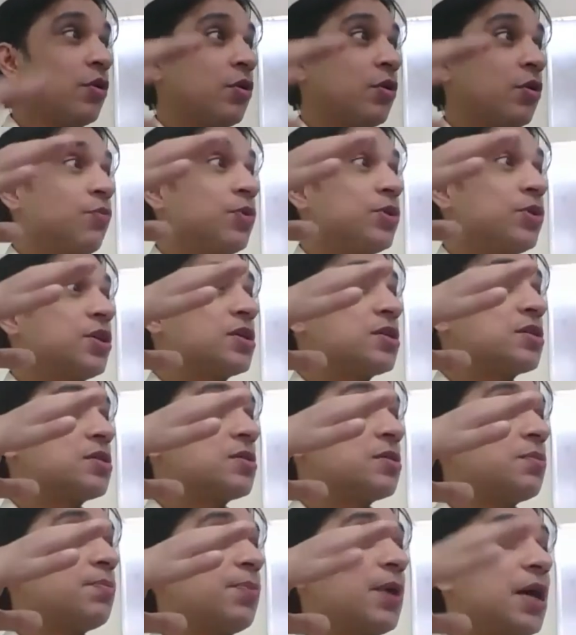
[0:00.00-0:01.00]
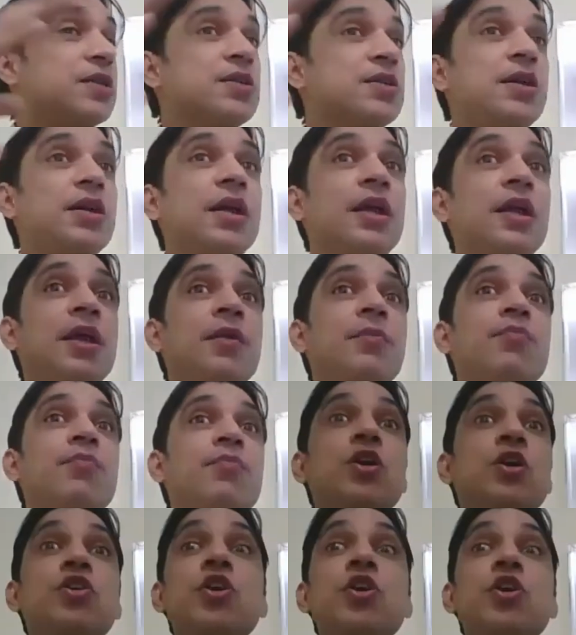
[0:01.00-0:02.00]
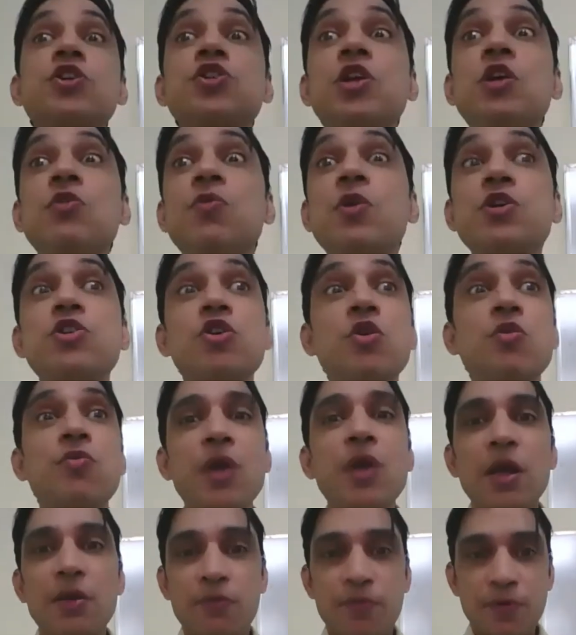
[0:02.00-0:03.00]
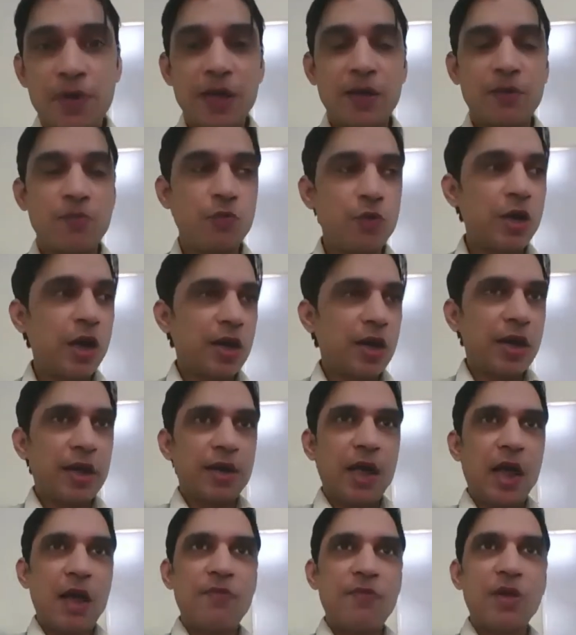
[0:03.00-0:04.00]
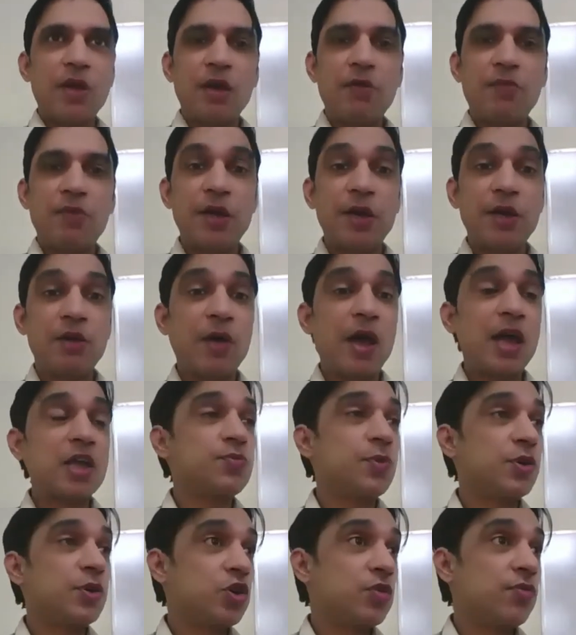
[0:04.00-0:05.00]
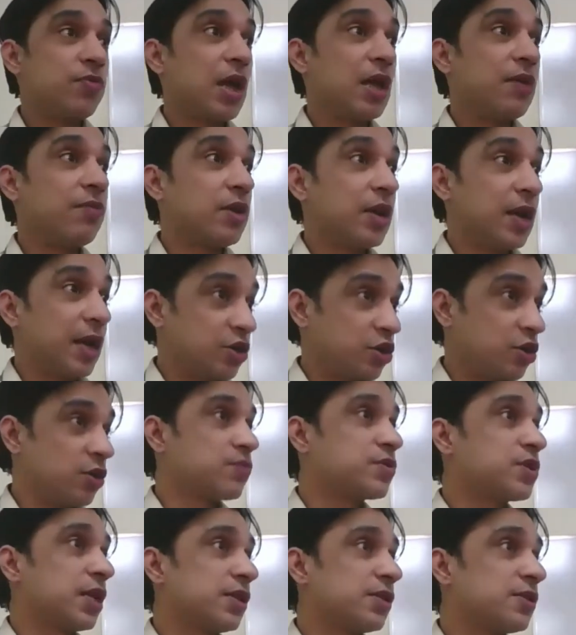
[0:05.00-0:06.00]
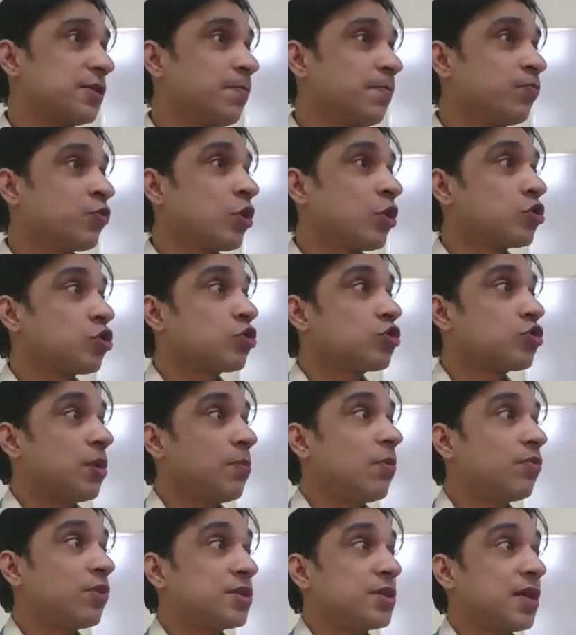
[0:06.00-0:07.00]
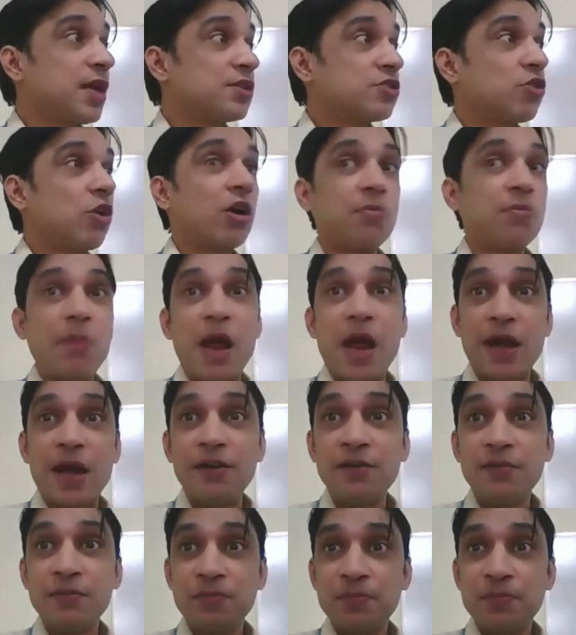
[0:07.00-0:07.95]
which is present in a tertiary version of life. Like we are like having a very advanced version of life, collection of cells. So some of the cells got mad,